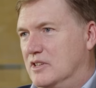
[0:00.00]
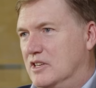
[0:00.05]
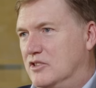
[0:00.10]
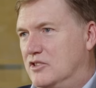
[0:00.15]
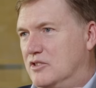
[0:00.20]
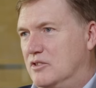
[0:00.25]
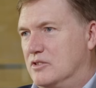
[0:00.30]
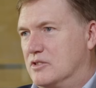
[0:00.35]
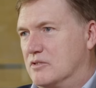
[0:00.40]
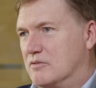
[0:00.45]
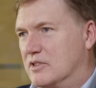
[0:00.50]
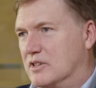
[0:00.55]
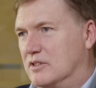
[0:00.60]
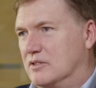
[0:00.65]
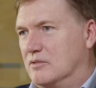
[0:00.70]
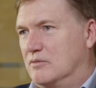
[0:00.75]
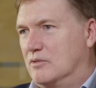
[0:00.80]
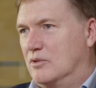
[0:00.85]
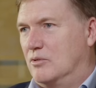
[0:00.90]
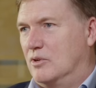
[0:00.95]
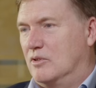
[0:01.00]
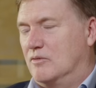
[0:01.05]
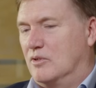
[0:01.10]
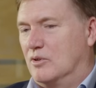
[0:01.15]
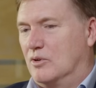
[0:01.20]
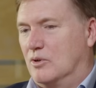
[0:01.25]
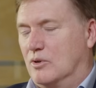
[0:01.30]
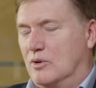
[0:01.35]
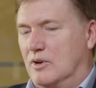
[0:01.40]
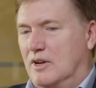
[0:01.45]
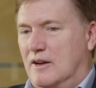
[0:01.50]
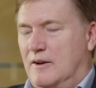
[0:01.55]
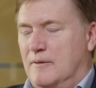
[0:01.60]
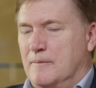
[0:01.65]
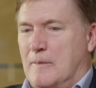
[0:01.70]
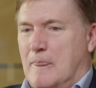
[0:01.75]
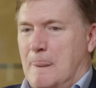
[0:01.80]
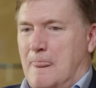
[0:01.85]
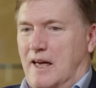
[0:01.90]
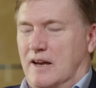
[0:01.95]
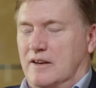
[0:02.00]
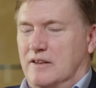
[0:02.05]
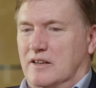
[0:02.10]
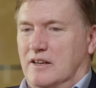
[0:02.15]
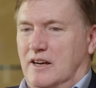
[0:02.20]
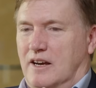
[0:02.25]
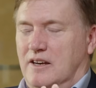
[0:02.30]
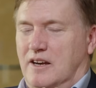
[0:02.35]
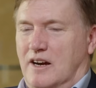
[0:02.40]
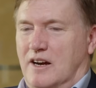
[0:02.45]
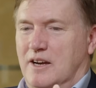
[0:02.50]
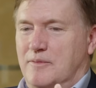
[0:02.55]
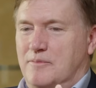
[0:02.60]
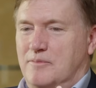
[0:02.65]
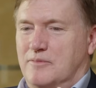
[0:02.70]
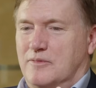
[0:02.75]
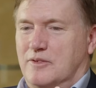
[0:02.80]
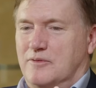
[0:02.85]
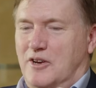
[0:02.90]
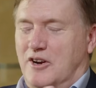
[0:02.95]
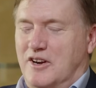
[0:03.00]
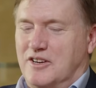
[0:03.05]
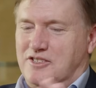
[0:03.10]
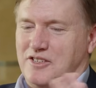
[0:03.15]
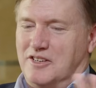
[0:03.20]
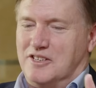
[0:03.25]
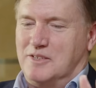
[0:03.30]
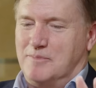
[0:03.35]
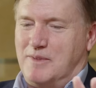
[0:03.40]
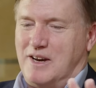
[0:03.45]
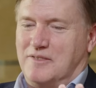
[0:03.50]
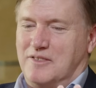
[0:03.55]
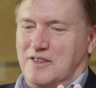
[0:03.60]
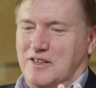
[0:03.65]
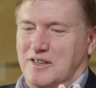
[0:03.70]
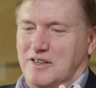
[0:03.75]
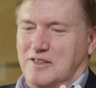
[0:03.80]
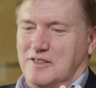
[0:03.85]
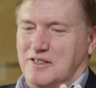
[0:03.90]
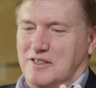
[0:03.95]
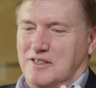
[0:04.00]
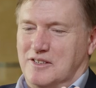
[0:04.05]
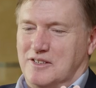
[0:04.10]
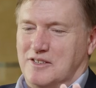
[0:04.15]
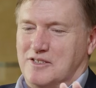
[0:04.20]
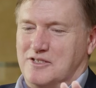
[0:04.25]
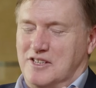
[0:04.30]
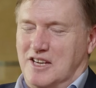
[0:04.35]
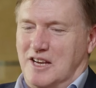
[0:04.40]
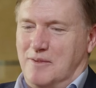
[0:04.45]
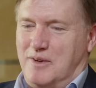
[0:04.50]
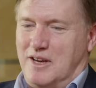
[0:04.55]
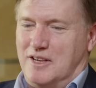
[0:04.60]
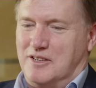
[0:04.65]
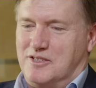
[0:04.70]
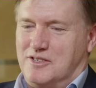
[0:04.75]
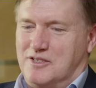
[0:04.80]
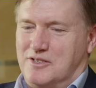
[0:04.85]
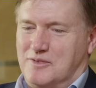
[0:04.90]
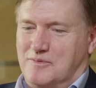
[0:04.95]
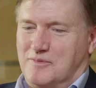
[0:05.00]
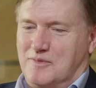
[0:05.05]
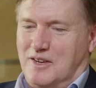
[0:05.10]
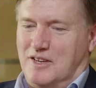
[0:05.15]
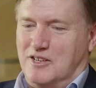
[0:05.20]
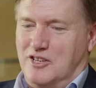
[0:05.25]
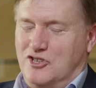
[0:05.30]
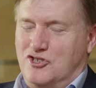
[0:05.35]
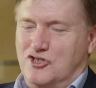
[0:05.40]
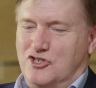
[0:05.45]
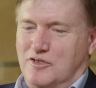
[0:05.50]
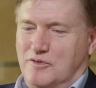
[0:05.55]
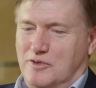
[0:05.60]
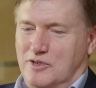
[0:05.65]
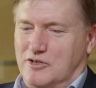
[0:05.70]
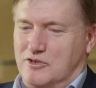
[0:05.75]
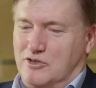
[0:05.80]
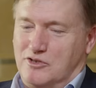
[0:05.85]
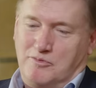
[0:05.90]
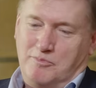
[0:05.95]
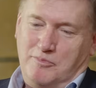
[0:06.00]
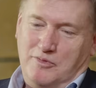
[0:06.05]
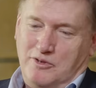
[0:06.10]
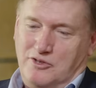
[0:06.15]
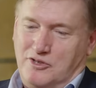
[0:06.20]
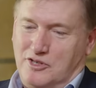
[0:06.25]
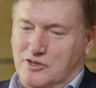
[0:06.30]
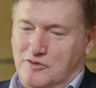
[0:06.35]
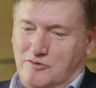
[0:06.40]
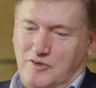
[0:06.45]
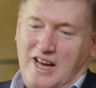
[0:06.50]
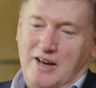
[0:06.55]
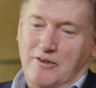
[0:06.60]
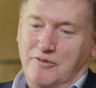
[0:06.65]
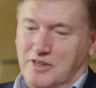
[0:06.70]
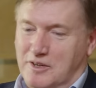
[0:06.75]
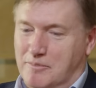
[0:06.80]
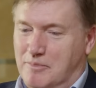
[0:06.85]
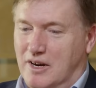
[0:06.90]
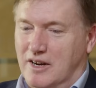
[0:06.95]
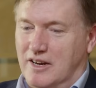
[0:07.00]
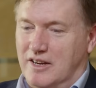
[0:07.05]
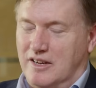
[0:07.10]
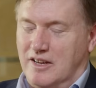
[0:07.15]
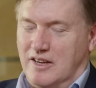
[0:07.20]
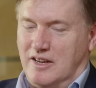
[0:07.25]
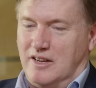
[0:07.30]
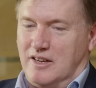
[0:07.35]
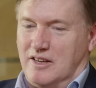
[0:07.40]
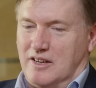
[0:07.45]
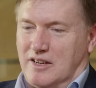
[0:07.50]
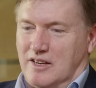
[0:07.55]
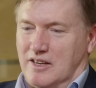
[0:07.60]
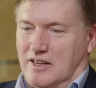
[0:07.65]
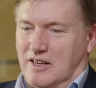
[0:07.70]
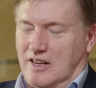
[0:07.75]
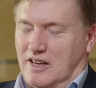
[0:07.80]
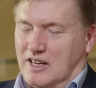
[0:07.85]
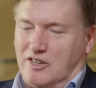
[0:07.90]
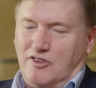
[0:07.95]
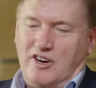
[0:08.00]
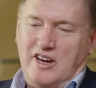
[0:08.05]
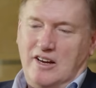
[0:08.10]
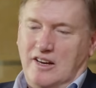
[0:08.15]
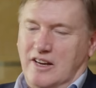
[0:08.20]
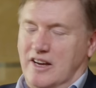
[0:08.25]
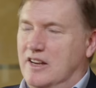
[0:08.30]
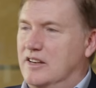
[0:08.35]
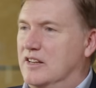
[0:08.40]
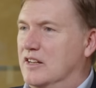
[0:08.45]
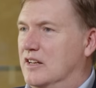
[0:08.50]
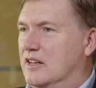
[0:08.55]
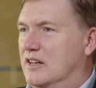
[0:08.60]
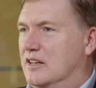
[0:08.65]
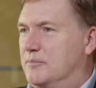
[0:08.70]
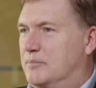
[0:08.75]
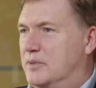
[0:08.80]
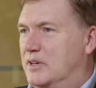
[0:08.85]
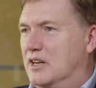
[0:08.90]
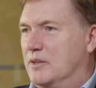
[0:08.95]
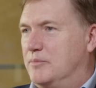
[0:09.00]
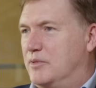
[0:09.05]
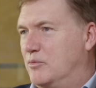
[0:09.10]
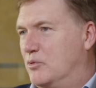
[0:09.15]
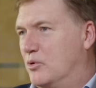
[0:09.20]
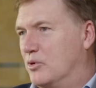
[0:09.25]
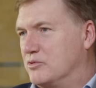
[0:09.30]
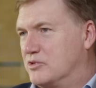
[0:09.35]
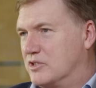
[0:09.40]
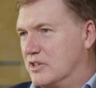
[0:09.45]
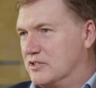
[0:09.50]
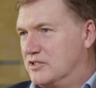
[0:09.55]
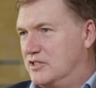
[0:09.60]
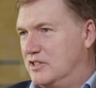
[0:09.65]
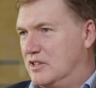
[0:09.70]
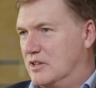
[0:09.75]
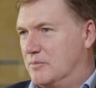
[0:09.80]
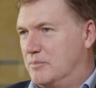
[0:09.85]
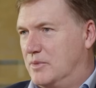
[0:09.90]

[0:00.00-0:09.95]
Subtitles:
issues around the rule of law. And I'm very excited about the CMS initiative, which is founded by a great lady, Penelope Warren's our senior